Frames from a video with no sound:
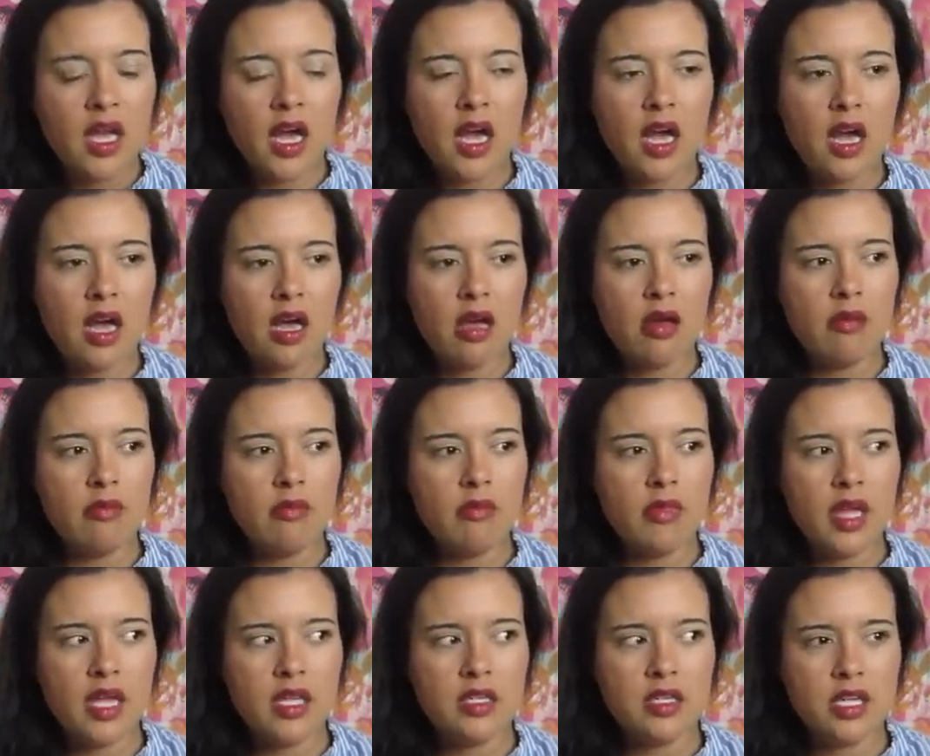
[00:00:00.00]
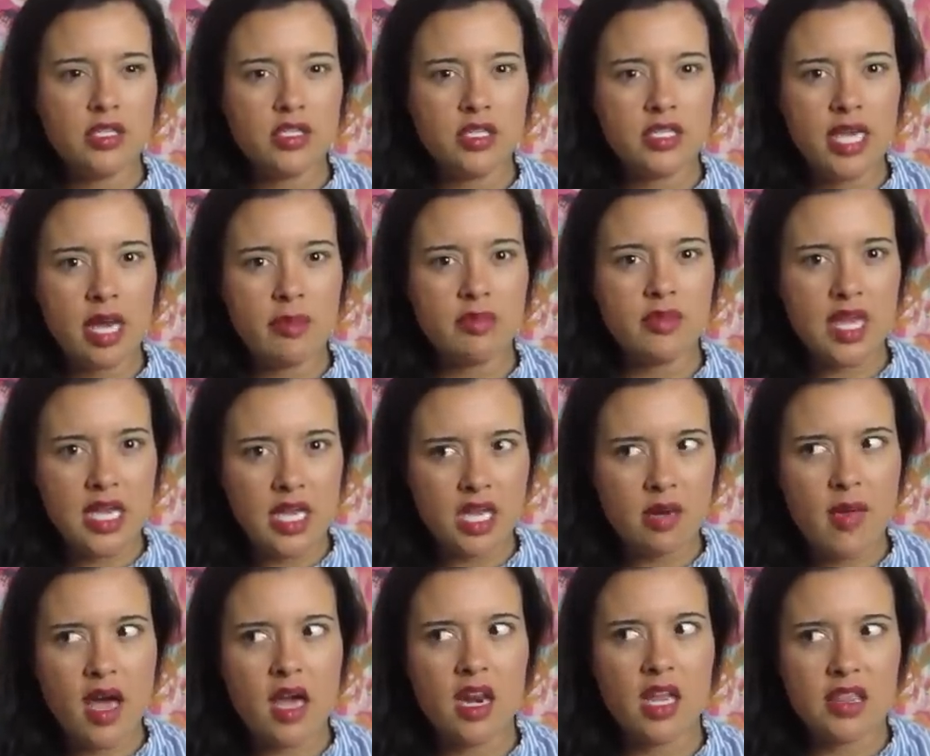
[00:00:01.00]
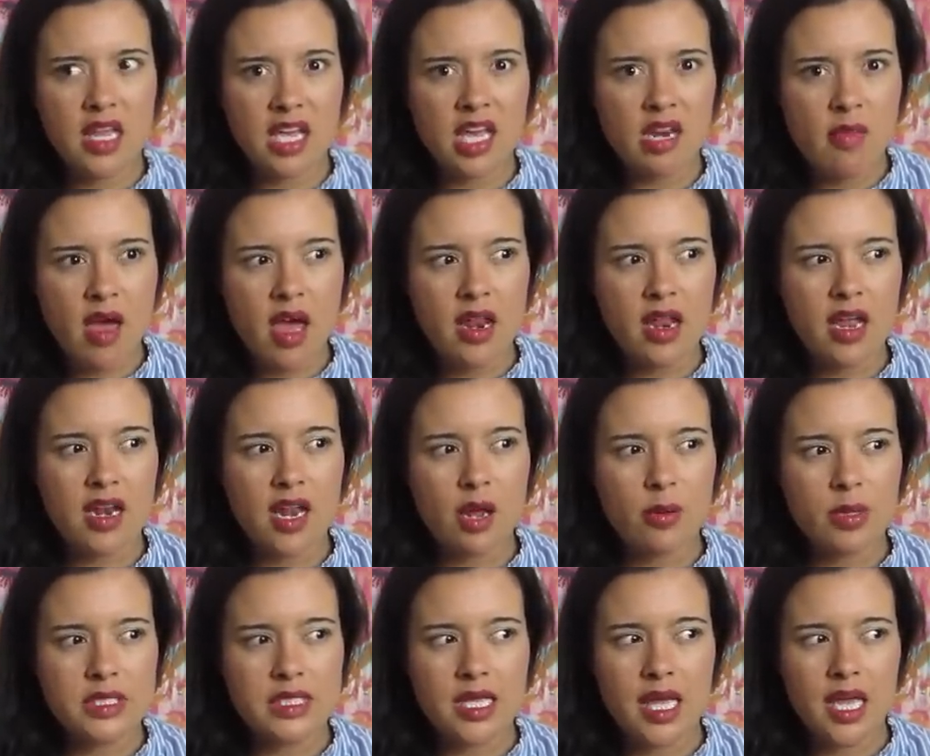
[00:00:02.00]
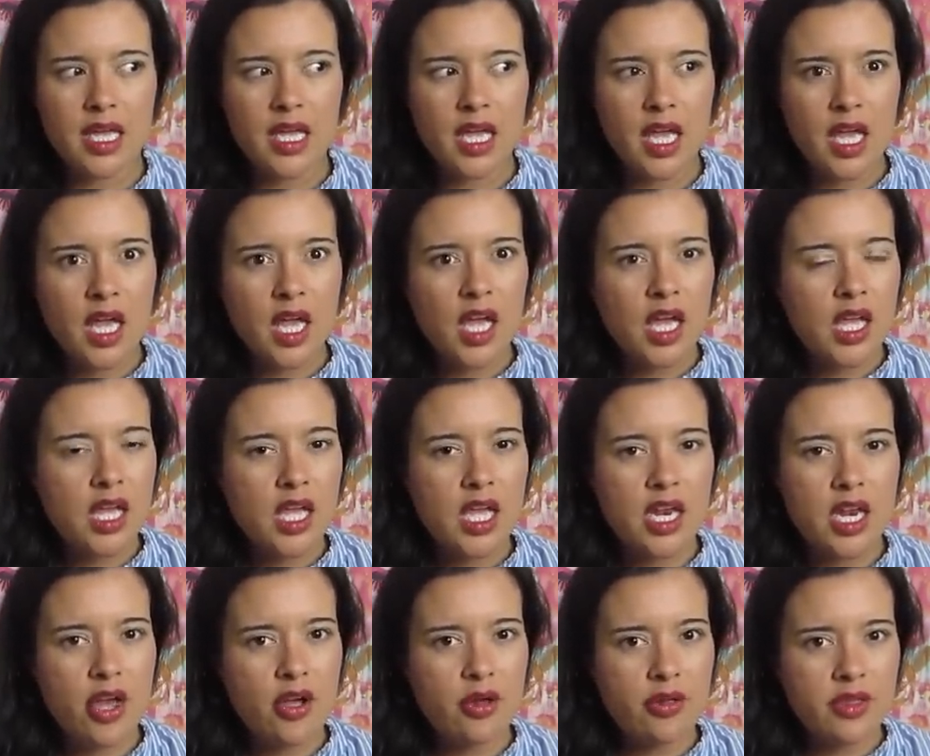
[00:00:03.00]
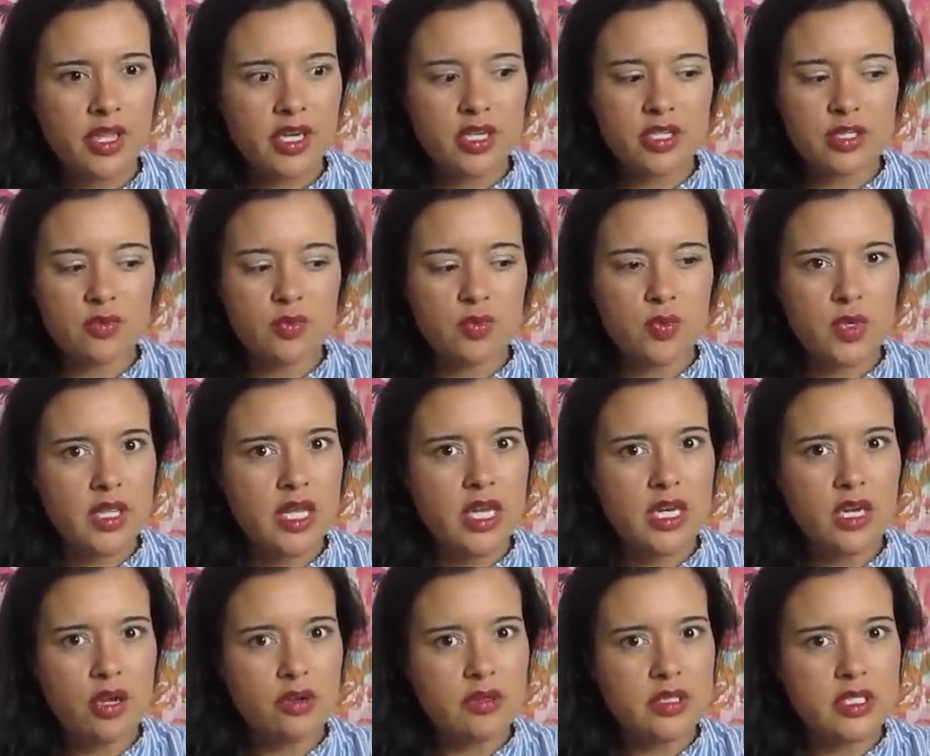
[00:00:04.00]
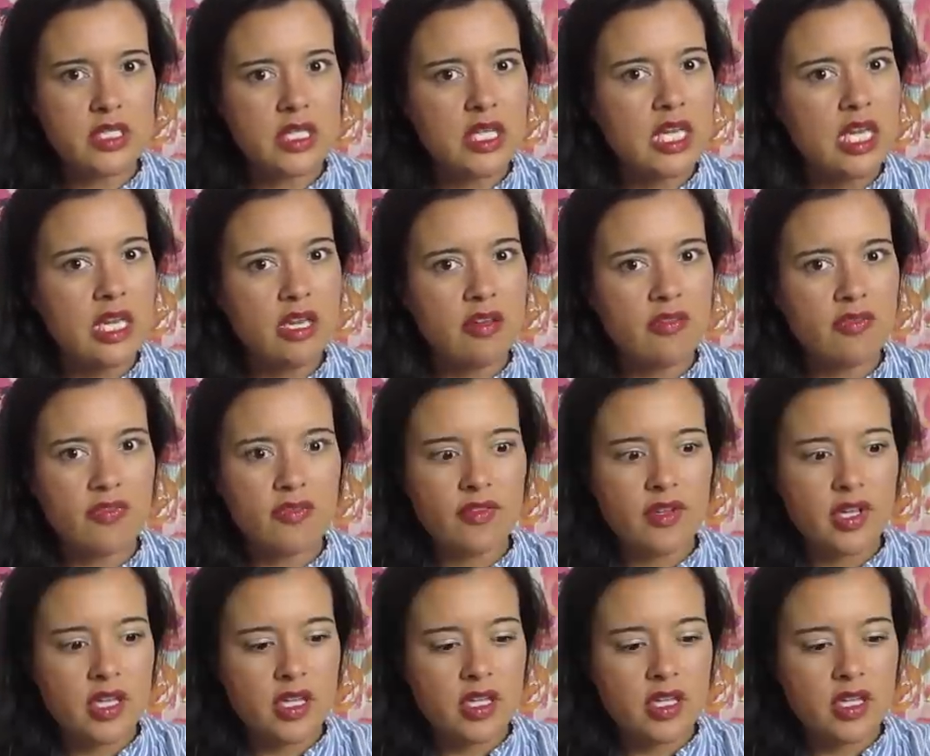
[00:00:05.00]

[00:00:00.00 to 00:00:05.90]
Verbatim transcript: And I just kept thinking about it. And I was like, you know, there's really no sleeve.